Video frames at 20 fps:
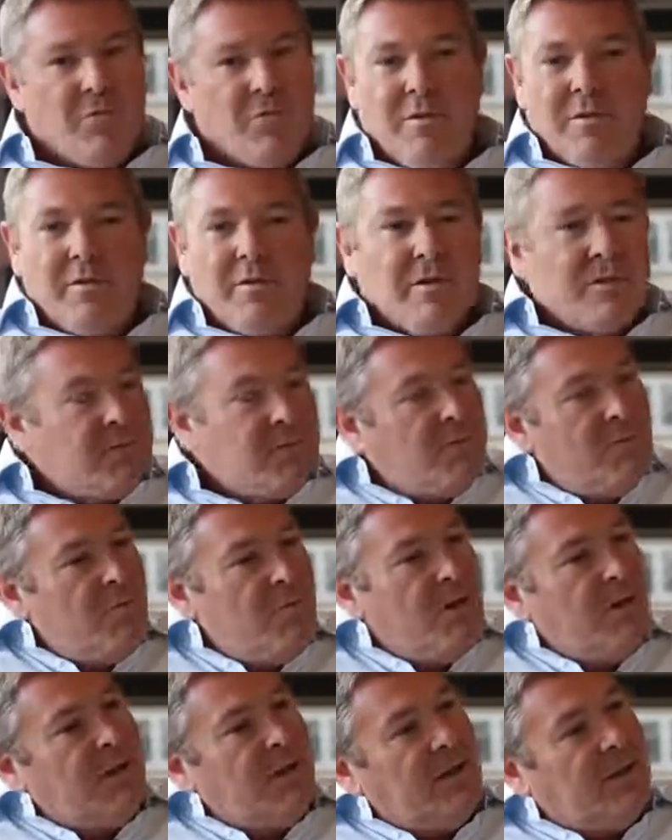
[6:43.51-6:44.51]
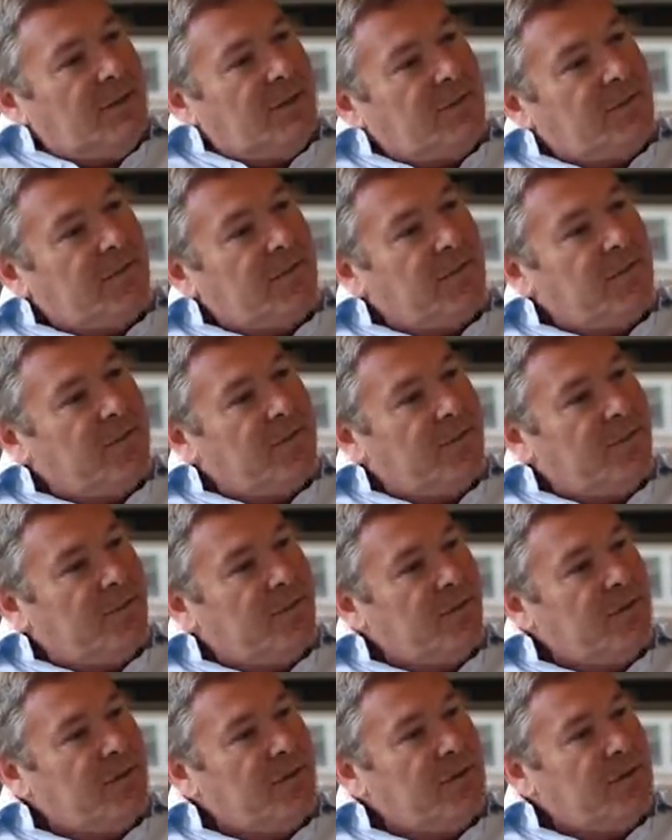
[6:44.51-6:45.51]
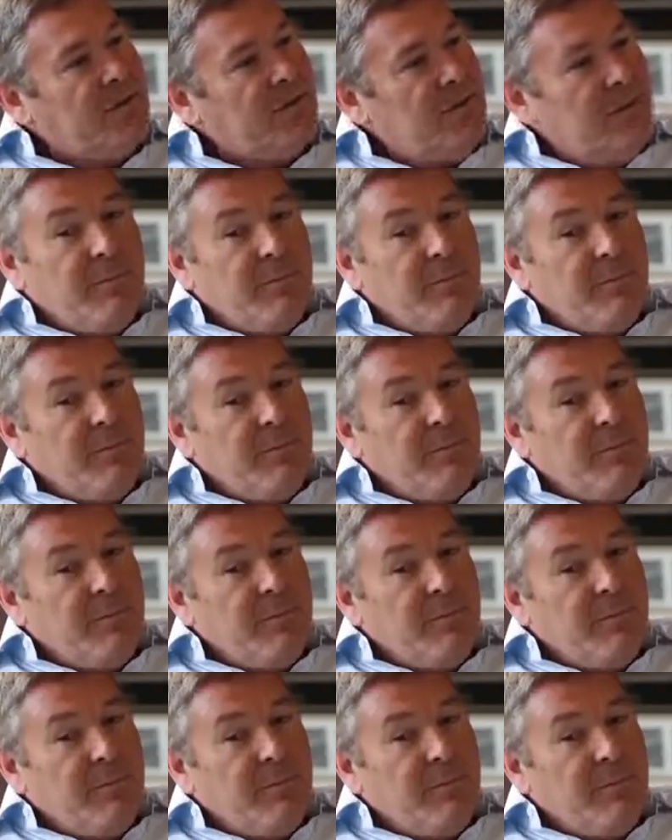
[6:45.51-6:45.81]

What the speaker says: with so many different food,